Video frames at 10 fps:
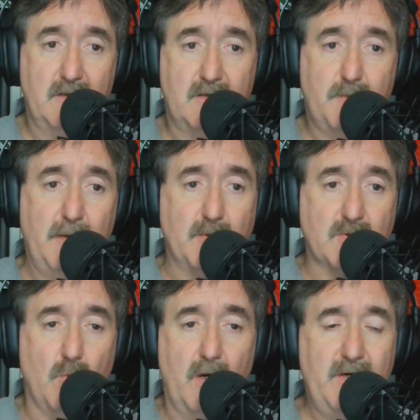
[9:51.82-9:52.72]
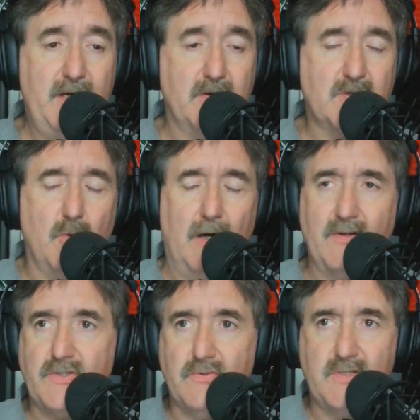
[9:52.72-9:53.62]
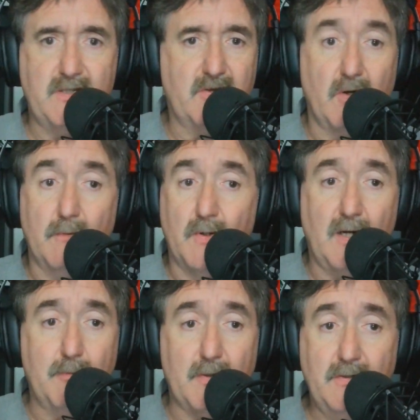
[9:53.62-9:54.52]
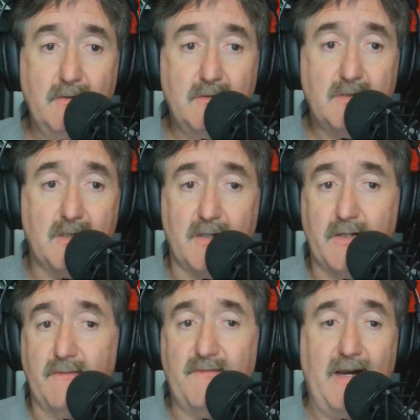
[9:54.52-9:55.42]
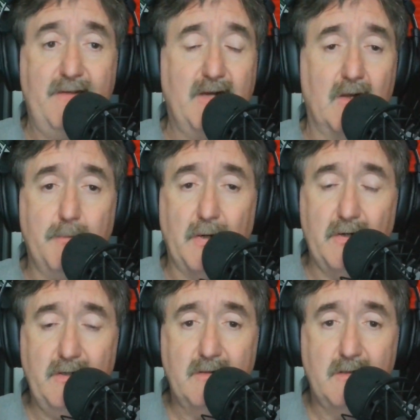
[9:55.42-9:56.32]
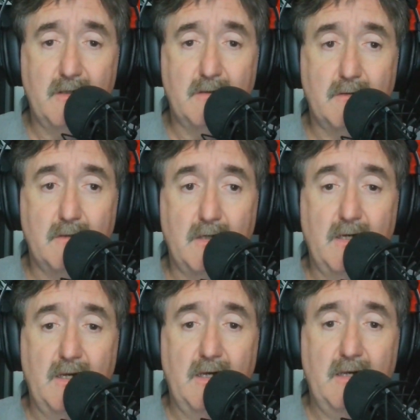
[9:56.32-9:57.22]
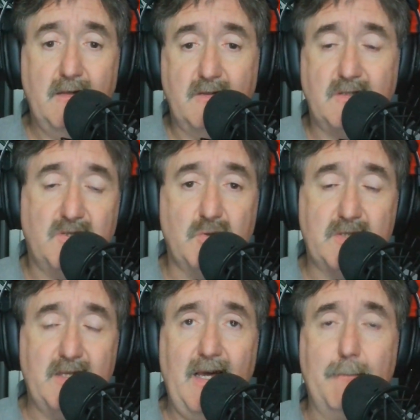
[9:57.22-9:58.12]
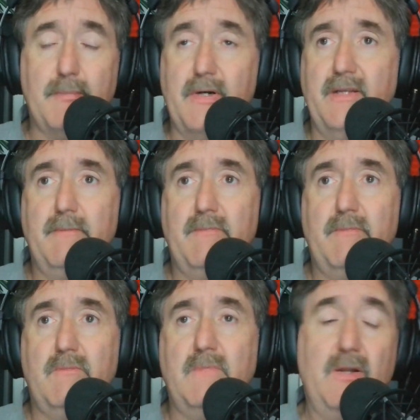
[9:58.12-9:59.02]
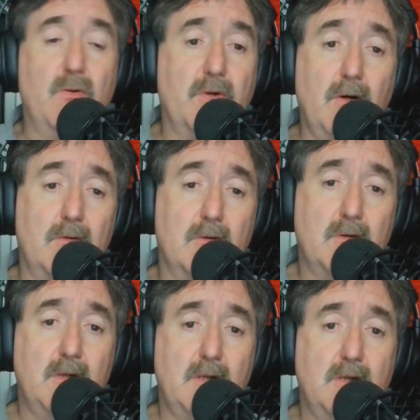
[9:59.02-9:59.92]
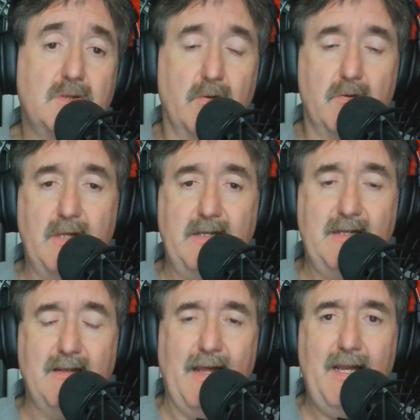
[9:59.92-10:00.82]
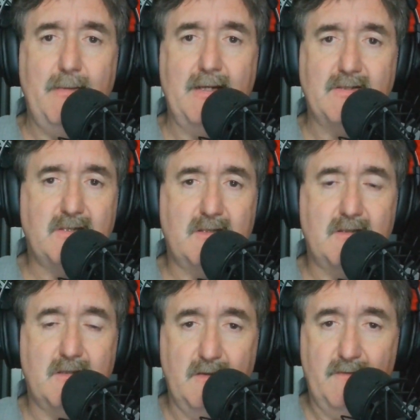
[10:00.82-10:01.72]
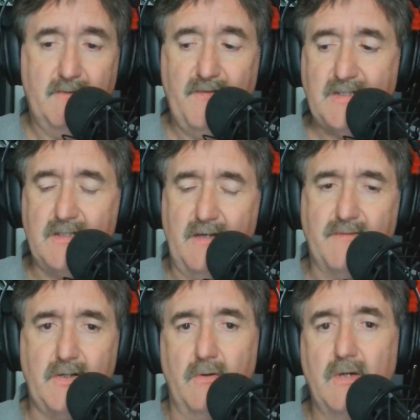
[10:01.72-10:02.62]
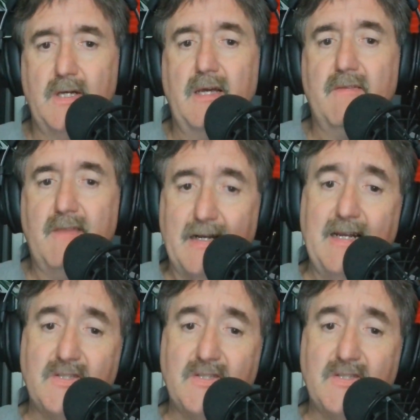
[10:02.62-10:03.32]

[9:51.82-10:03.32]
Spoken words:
people's water heaters go out. It's usually the thermocoupler. It's a little $5 part. It's usually that, but they don't know. So they need handymans to fix stuff. So That kind